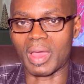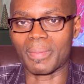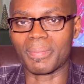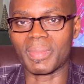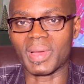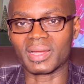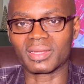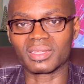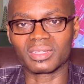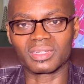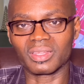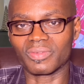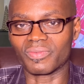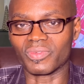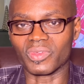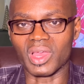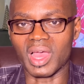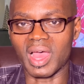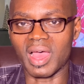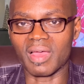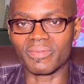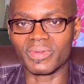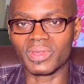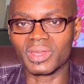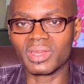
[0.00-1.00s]
button if you
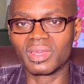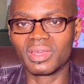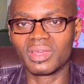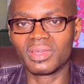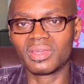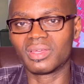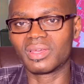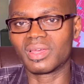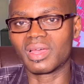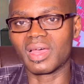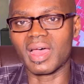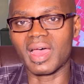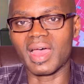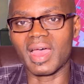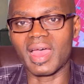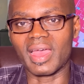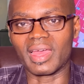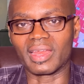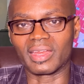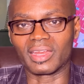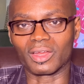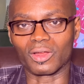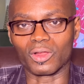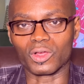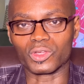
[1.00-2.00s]
haven't, and
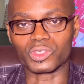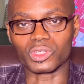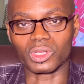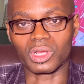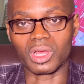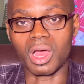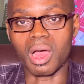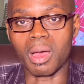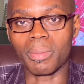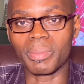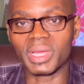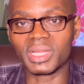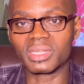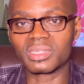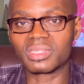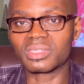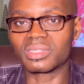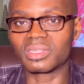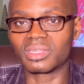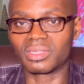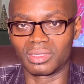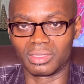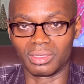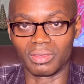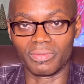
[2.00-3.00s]
then also comment
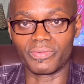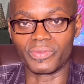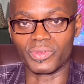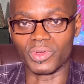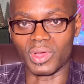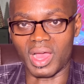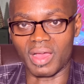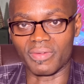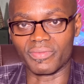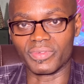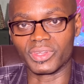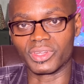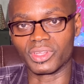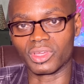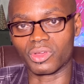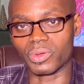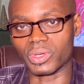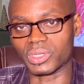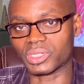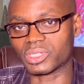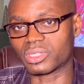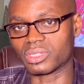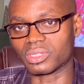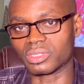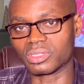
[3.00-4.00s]
if you have any
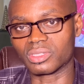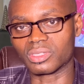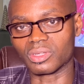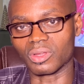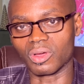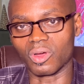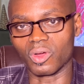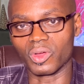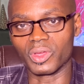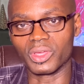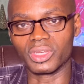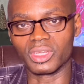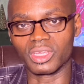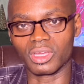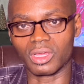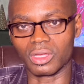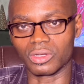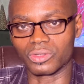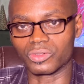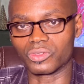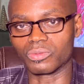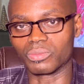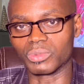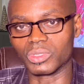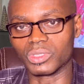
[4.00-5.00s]
questions or any
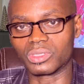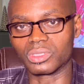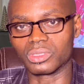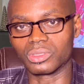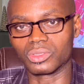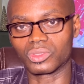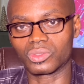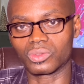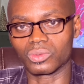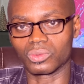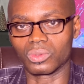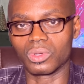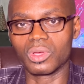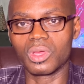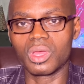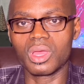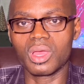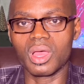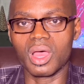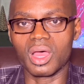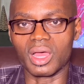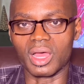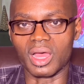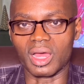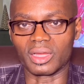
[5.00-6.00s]
contributions to
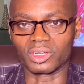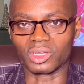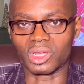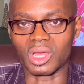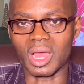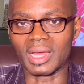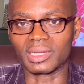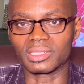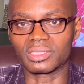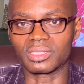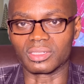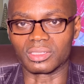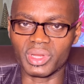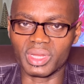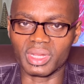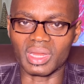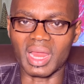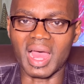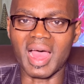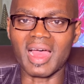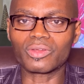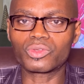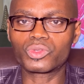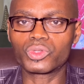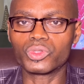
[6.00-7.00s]
the content. And
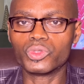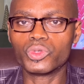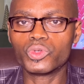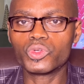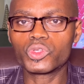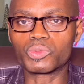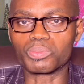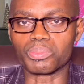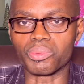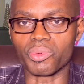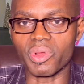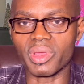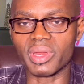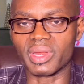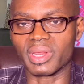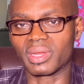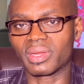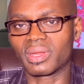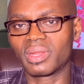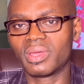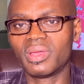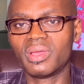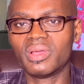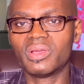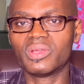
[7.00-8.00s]
how to use
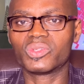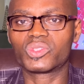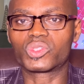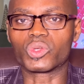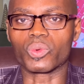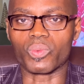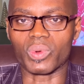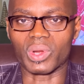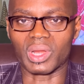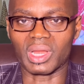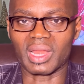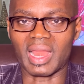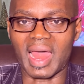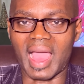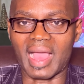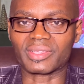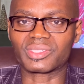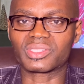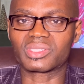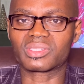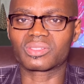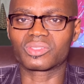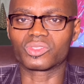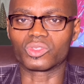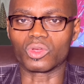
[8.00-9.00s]
breathing to
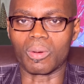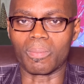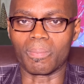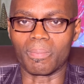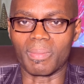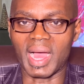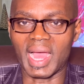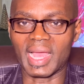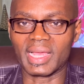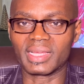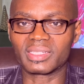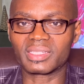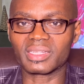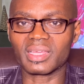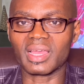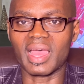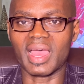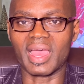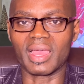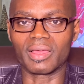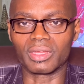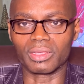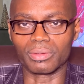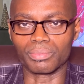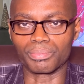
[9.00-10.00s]
relax your mind
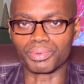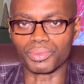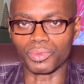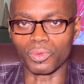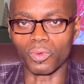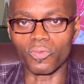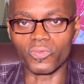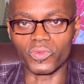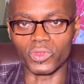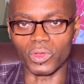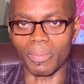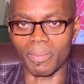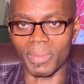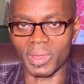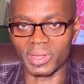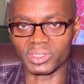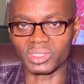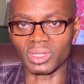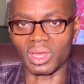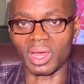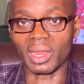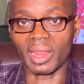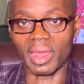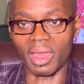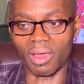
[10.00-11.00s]
and improve your
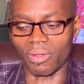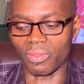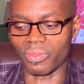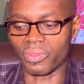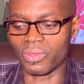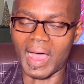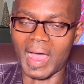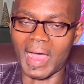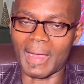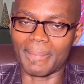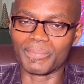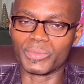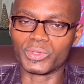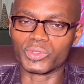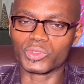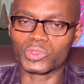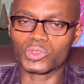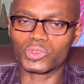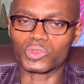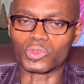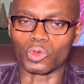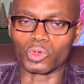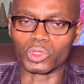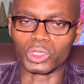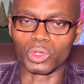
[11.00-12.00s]
mental health.
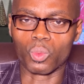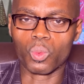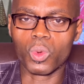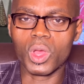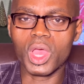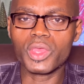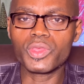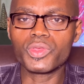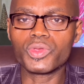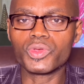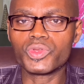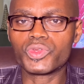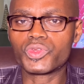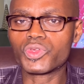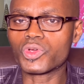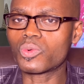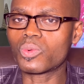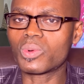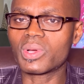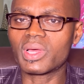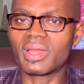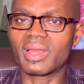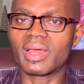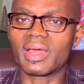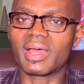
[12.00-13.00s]
So the way you do
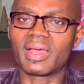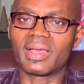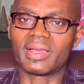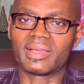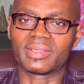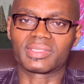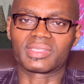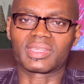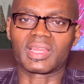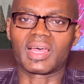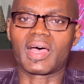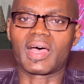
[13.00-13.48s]
it is